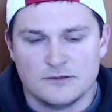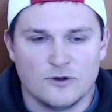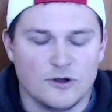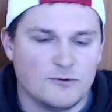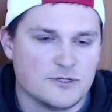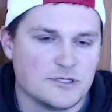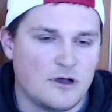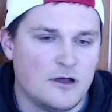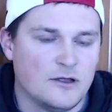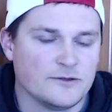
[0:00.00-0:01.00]
normal
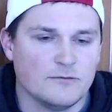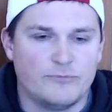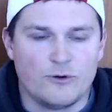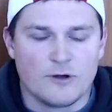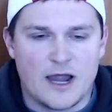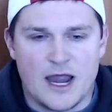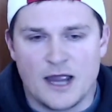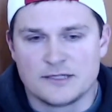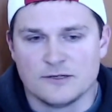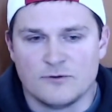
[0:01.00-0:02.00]
salt or
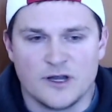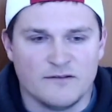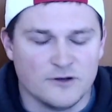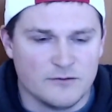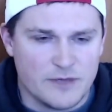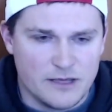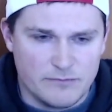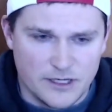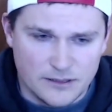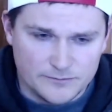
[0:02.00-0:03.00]
borax or whatever it may
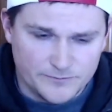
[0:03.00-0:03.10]
be.